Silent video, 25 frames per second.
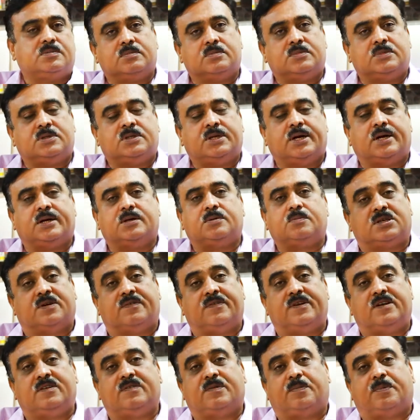that
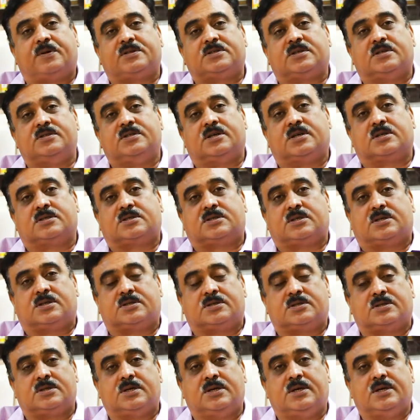75%
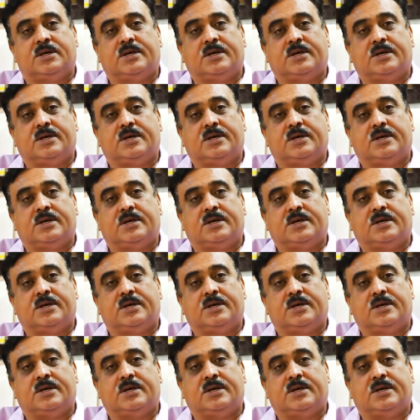youngsters